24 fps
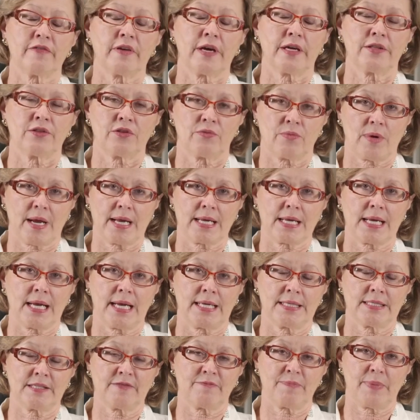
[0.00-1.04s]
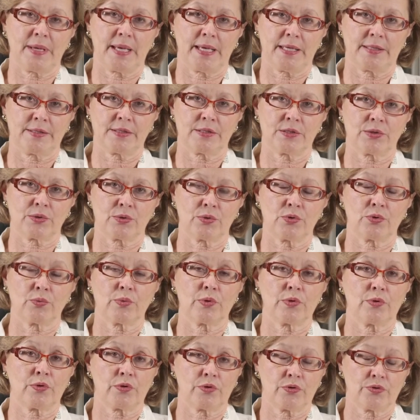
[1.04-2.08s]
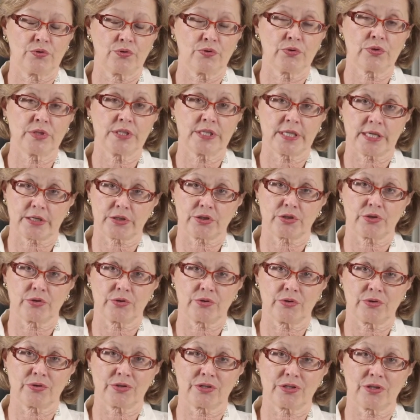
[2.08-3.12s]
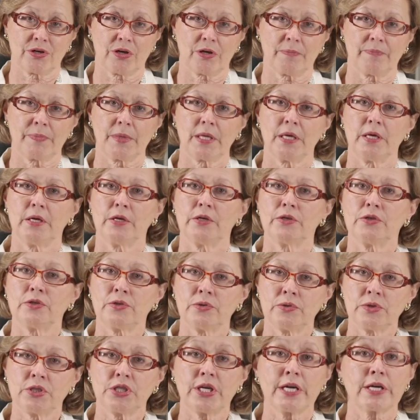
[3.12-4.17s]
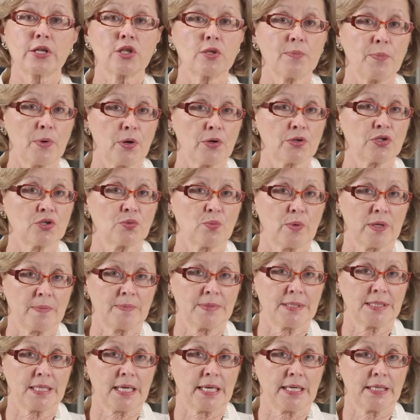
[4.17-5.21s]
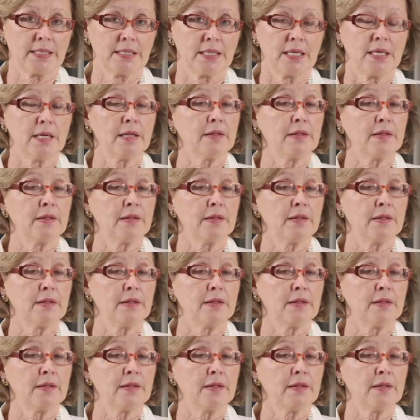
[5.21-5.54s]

find the right kinds of pans to cook with on your induction cooktop, do check the Bosch website.